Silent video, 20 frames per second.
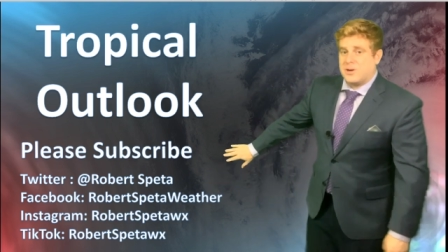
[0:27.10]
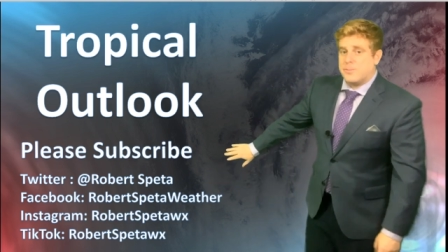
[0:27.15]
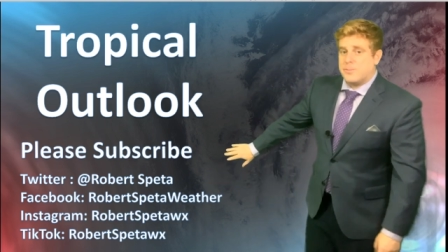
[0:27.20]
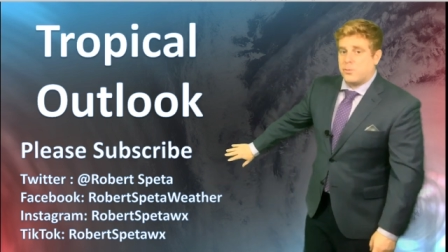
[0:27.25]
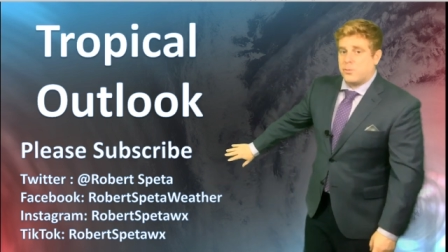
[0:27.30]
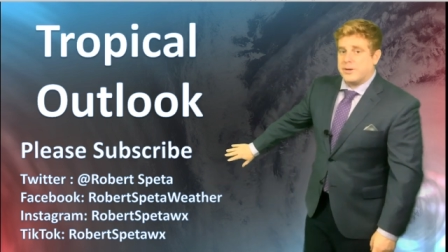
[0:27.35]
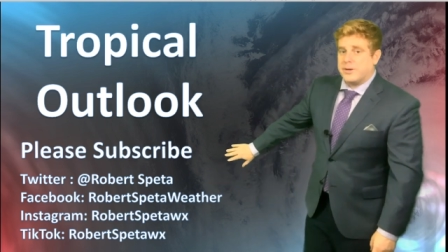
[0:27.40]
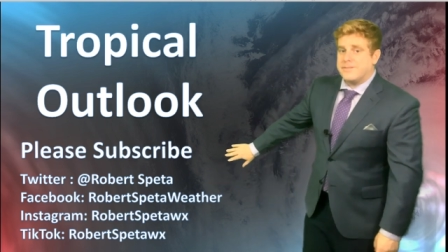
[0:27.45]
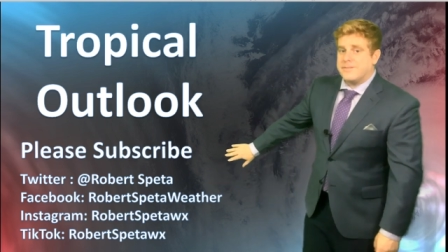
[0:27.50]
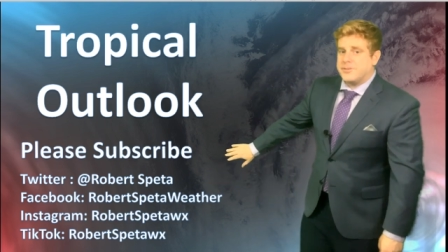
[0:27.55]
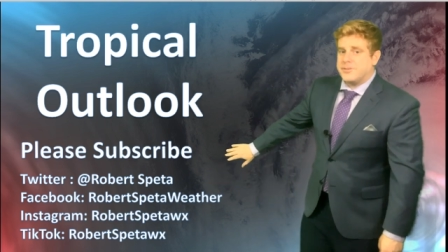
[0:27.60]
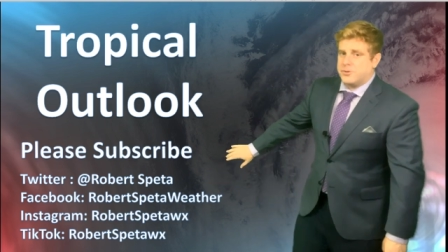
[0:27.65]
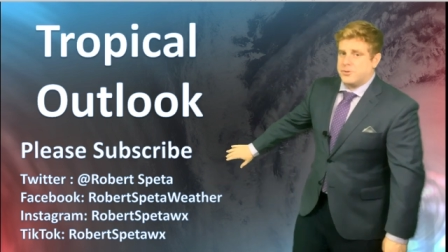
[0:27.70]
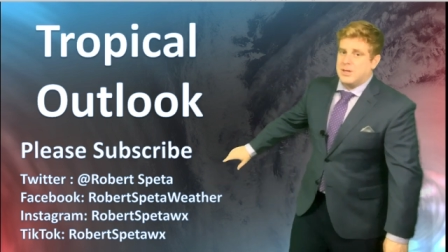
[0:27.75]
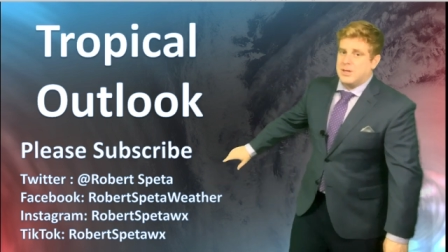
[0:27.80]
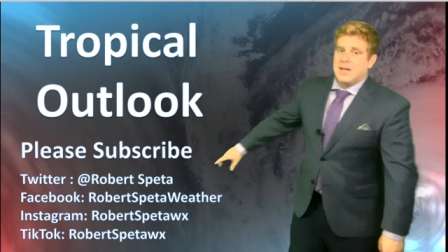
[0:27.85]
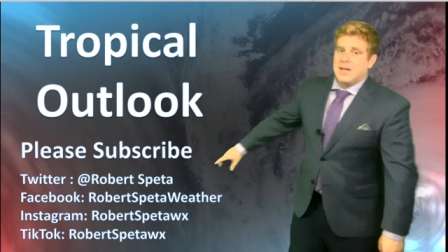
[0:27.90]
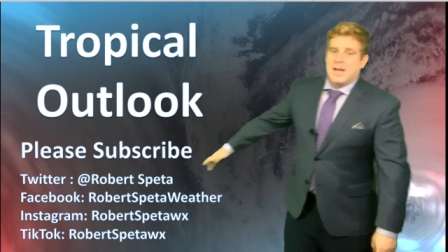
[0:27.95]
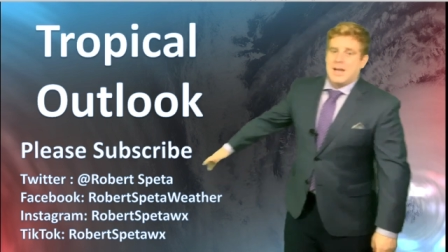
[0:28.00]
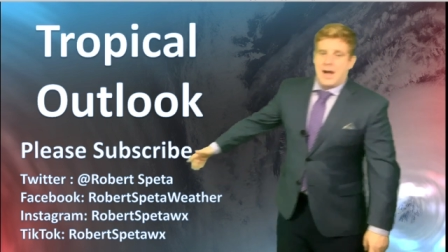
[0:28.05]
point of view.
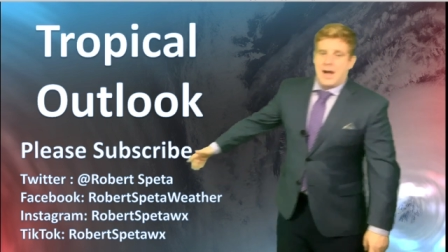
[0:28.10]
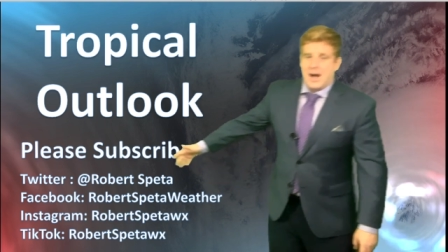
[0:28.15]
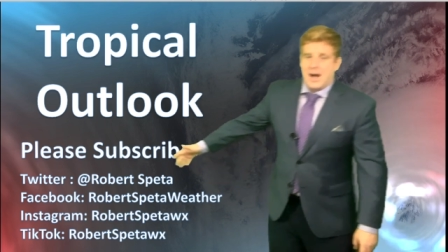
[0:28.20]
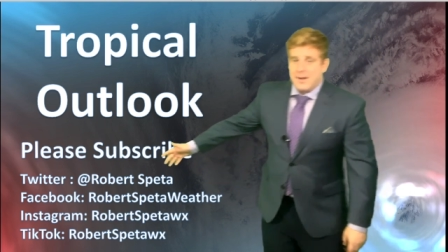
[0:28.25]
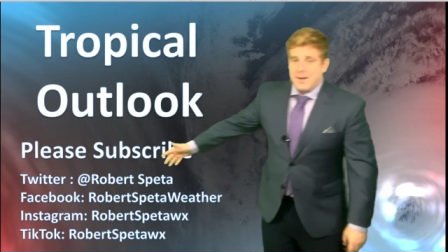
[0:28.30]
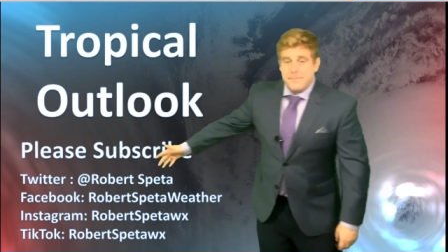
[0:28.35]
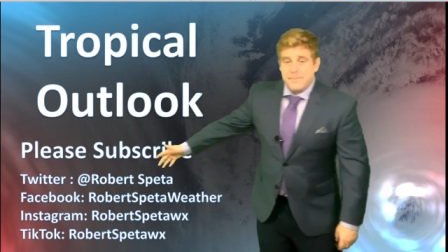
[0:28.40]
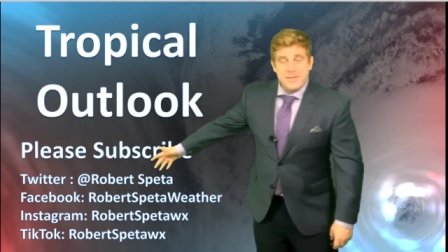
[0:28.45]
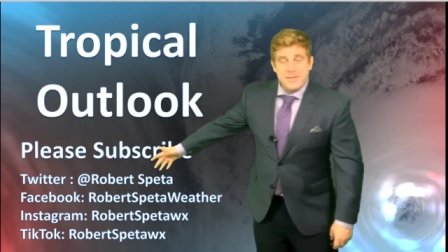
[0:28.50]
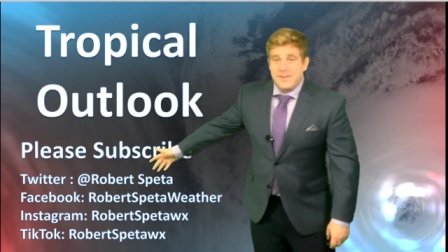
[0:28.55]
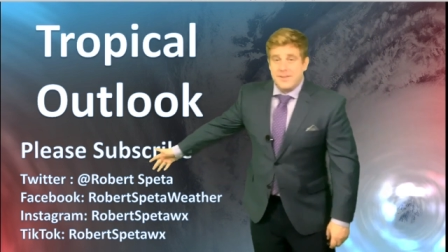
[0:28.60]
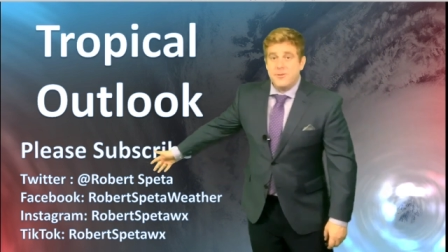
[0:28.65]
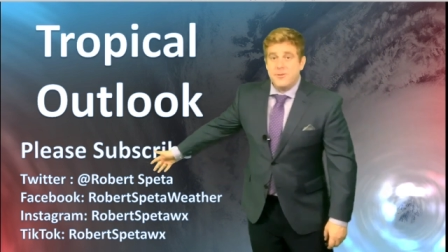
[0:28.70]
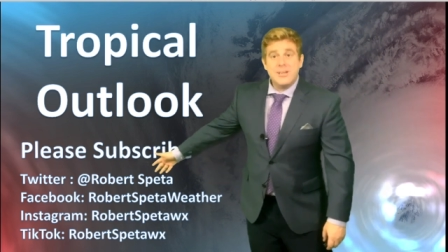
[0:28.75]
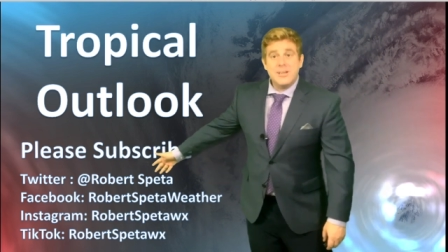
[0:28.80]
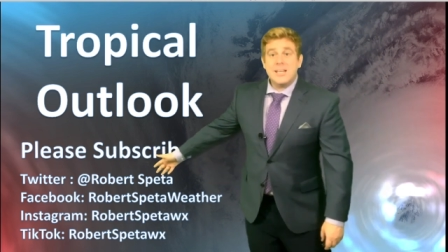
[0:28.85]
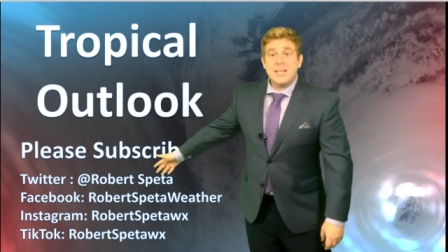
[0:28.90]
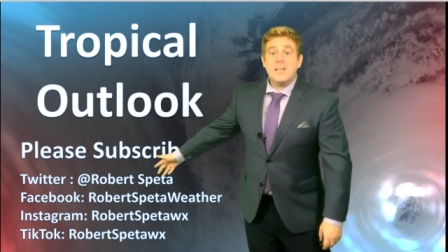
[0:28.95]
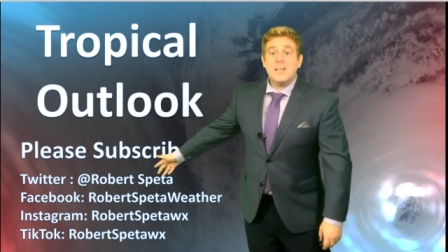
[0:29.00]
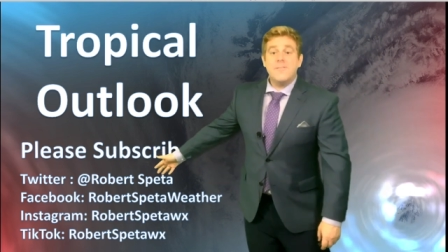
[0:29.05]
Uh, if you
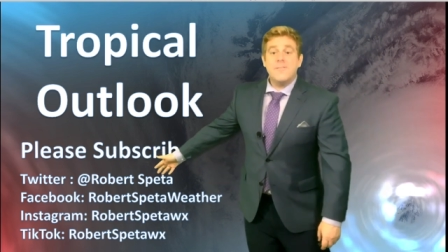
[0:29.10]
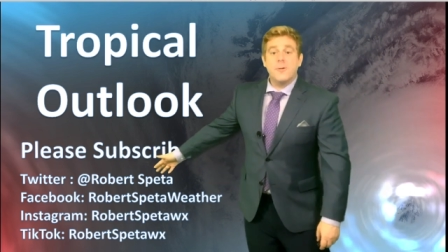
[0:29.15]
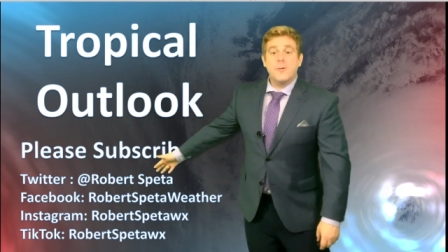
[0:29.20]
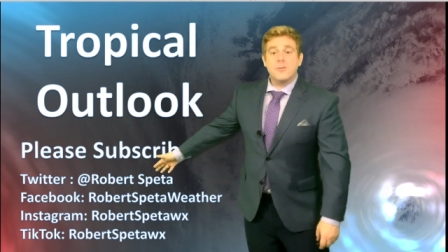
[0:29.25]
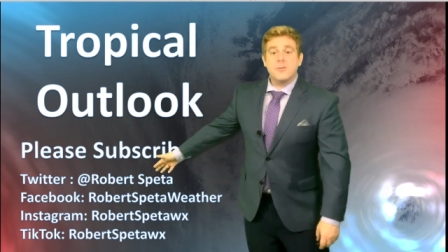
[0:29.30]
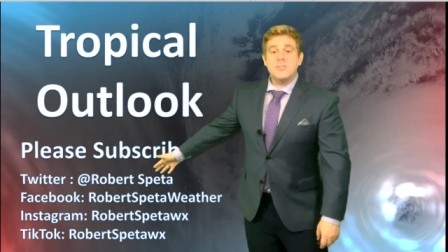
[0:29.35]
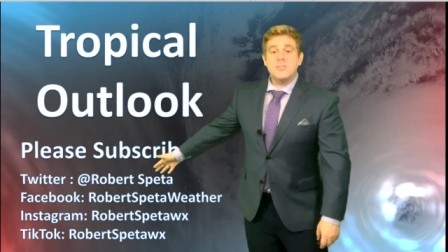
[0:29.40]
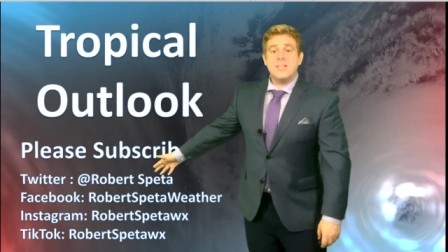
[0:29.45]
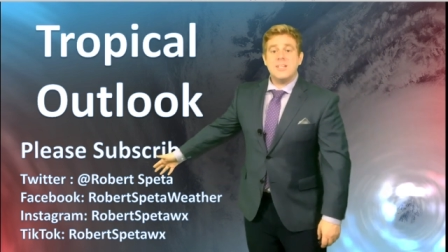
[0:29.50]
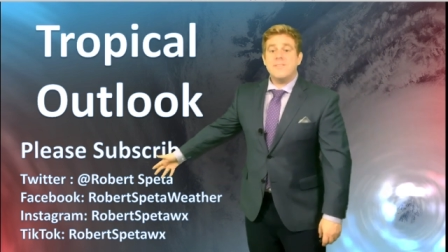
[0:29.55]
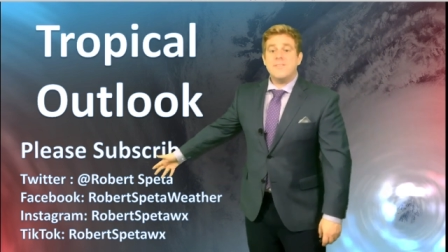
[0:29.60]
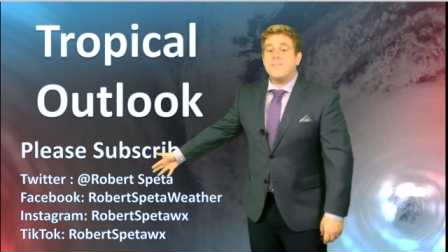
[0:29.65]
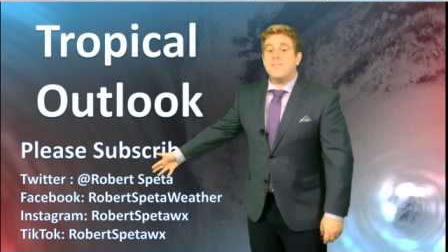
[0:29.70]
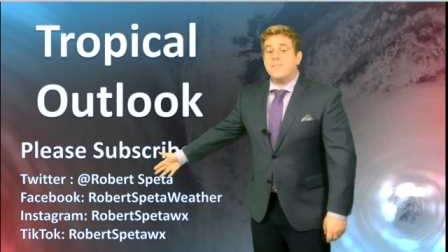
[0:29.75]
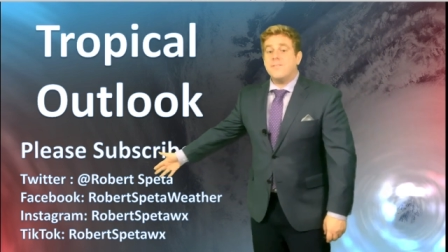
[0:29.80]
get any photos of it,